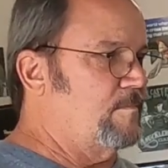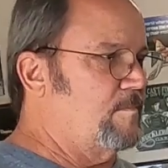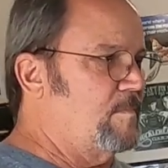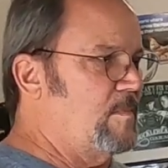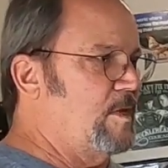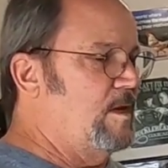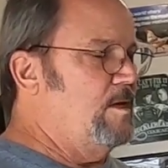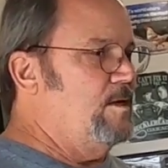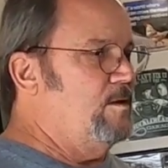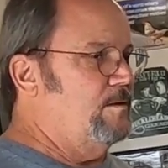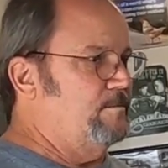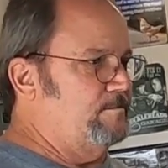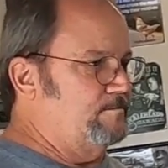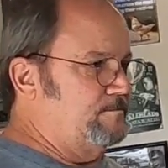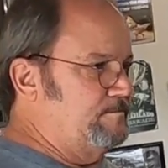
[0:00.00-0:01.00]
than the
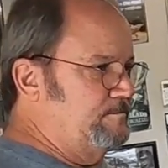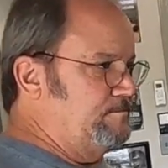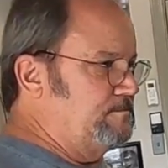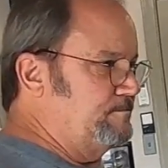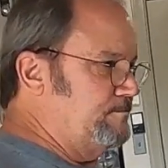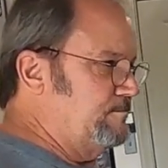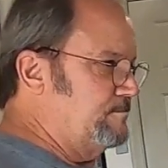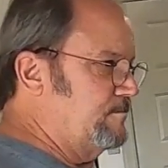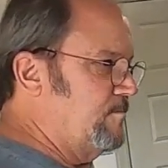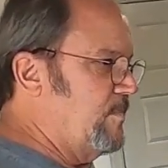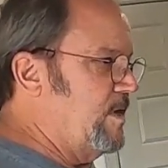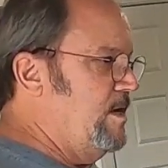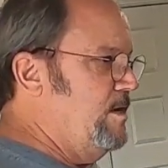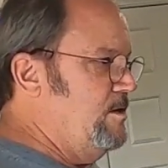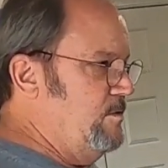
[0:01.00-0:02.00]
earlier
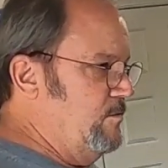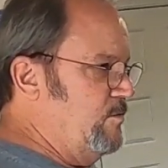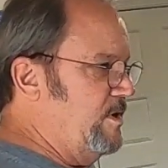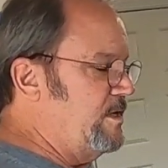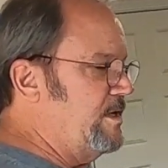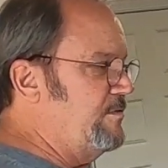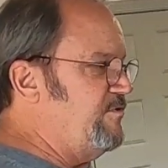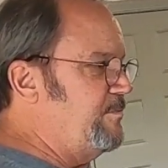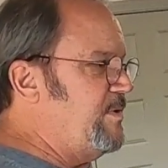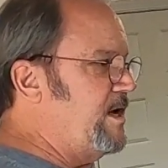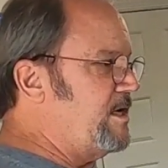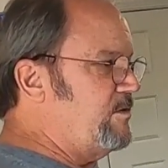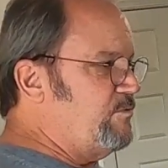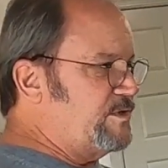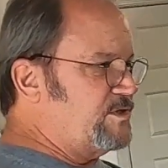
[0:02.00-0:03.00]
Shelbys were. Well,
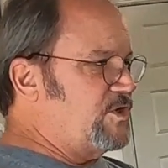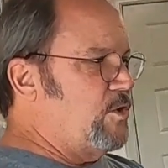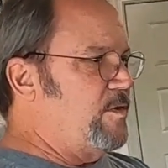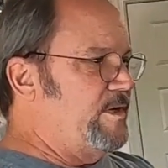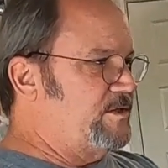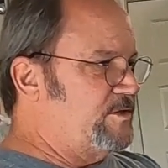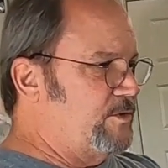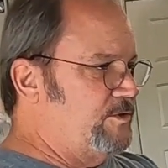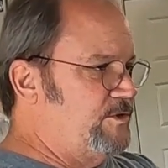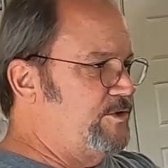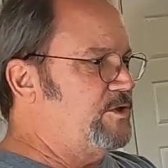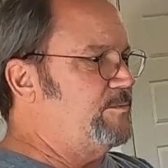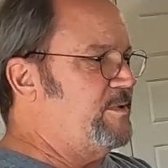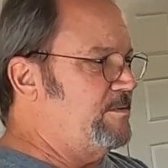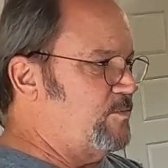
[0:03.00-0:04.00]
everybody was going to a
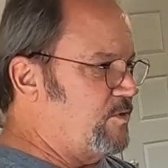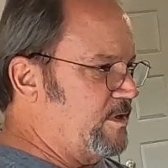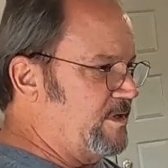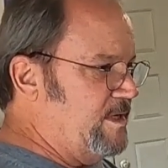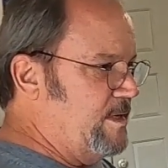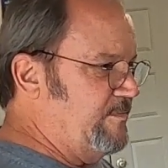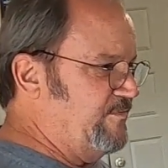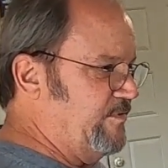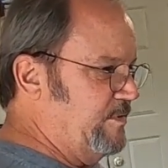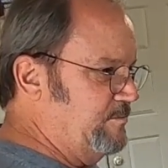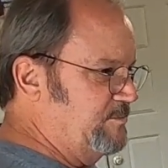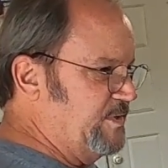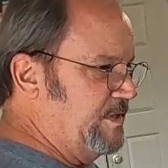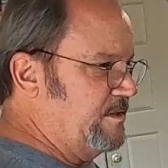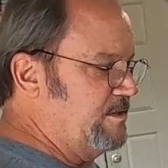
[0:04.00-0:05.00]
little bit more
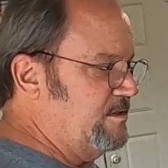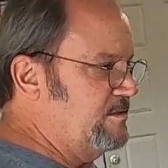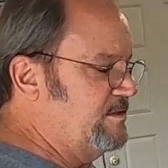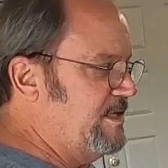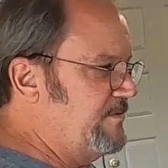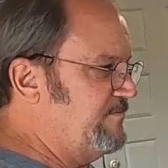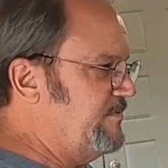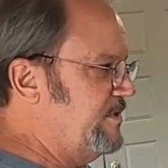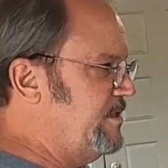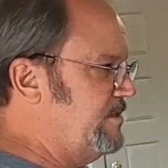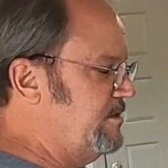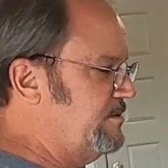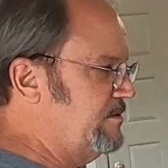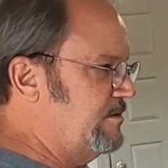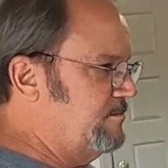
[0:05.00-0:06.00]
comfort, but
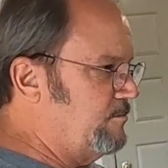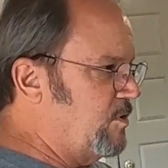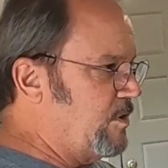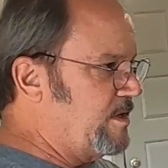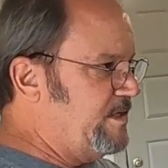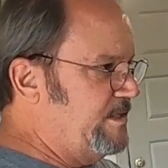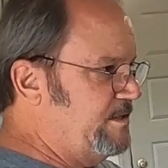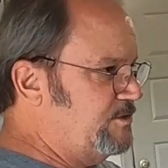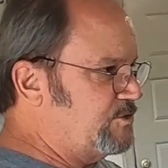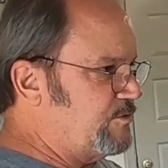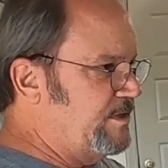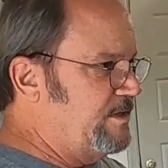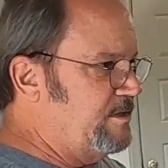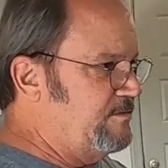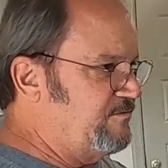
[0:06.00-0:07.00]
definitely the marketing
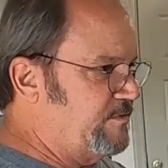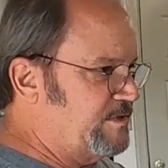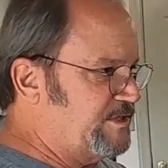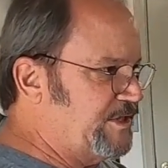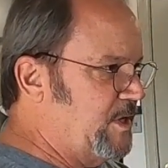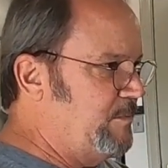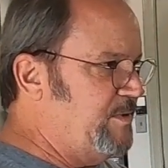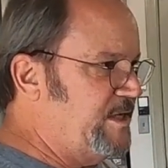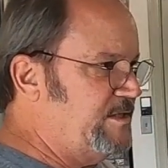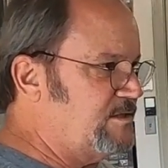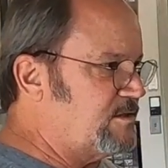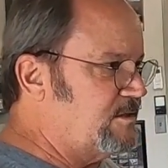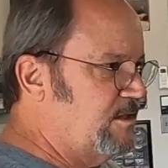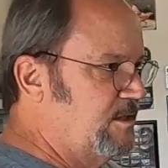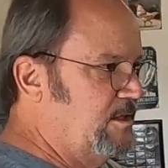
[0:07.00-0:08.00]
trend for
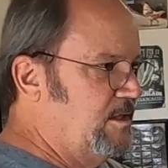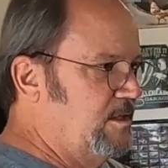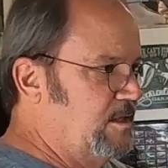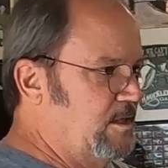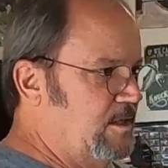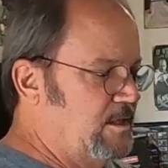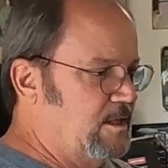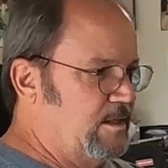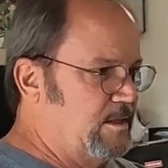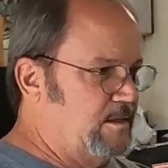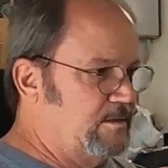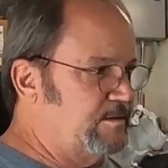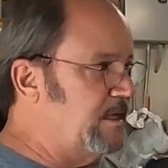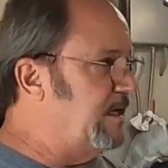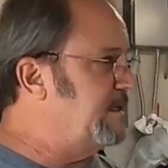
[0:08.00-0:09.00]
Shelbys.
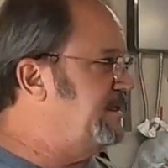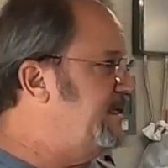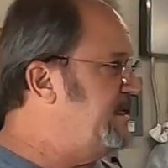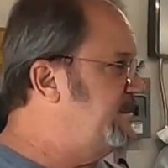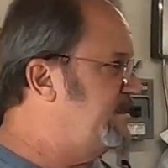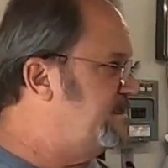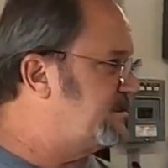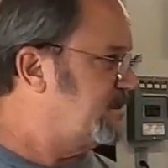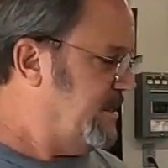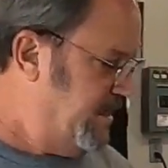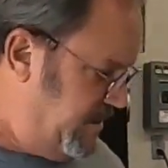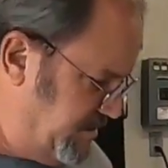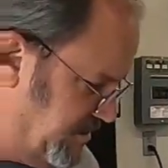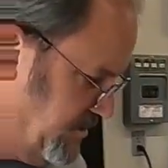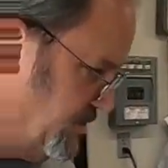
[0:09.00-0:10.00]
Again, these
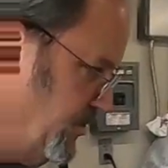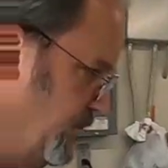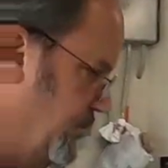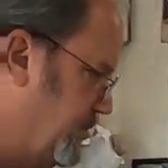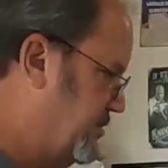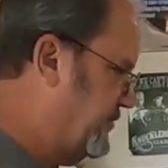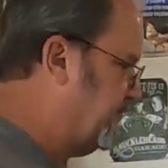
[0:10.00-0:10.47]
things sold